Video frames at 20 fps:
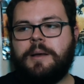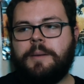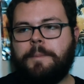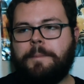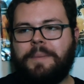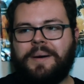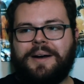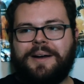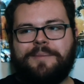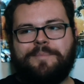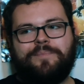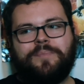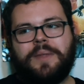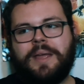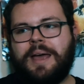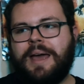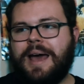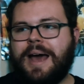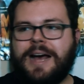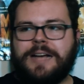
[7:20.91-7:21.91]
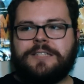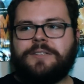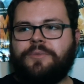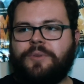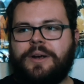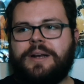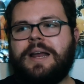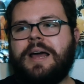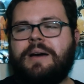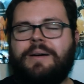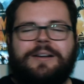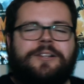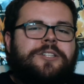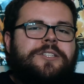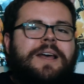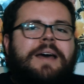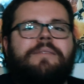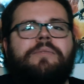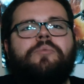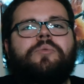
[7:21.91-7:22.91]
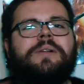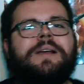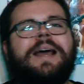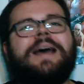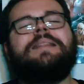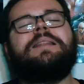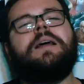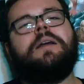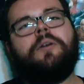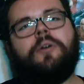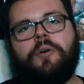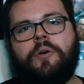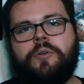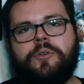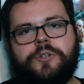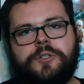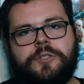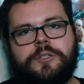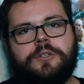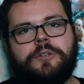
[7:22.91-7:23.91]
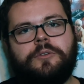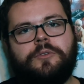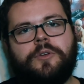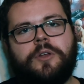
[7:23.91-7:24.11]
But as of right now, I just haven't really had that urge to.